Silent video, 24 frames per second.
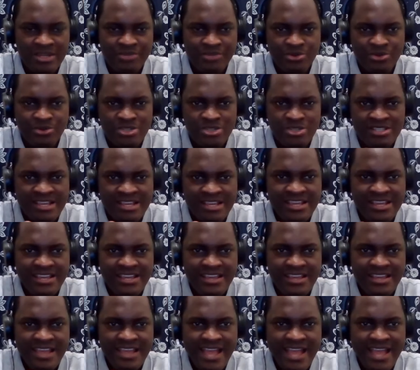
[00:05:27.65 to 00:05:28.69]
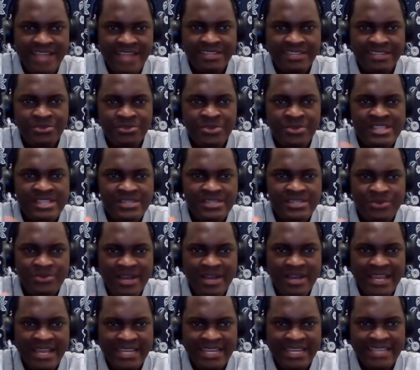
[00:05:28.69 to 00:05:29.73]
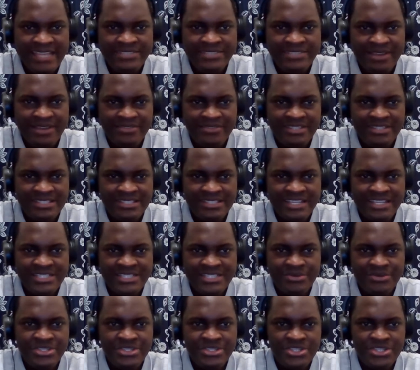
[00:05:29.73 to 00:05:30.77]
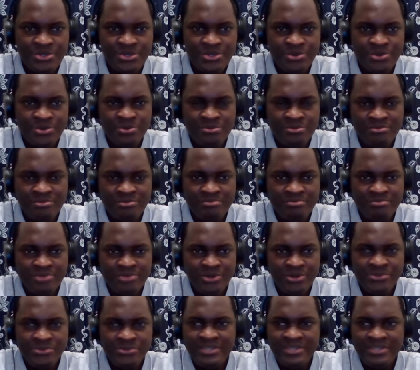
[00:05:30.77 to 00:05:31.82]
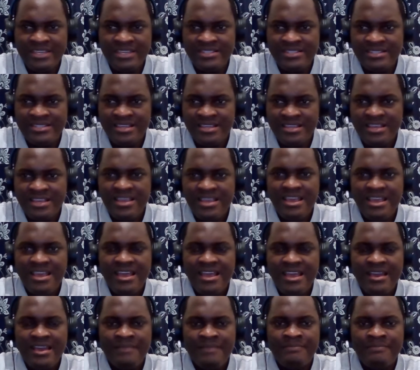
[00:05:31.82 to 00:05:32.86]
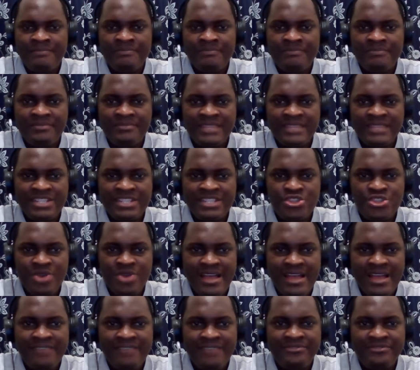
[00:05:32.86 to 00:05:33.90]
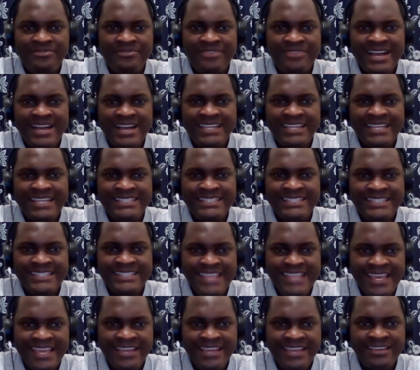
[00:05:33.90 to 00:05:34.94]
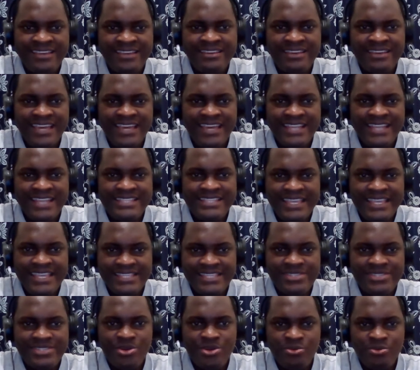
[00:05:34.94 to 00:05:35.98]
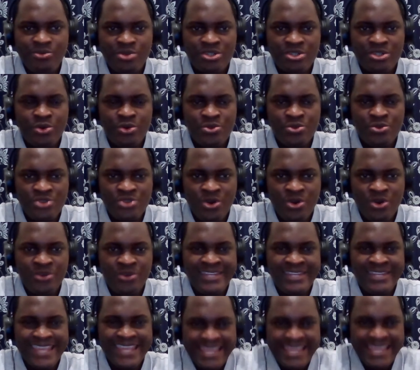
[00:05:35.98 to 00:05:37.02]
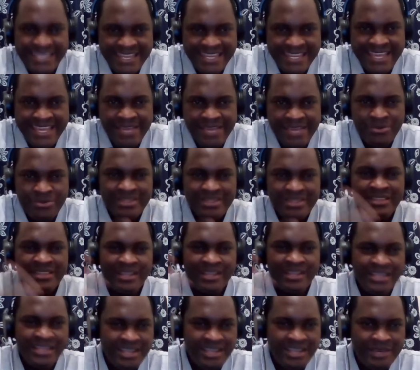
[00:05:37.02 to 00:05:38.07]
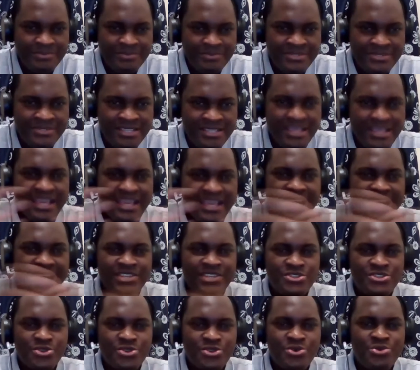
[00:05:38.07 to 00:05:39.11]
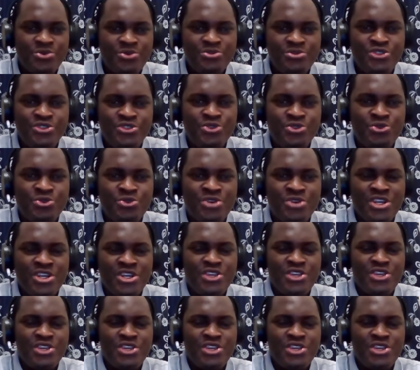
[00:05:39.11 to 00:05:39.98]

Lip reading: And of course, another reason why I like to have a discussion with you both is that you have an idea, a taste of what goes on in there within the clubs, and so you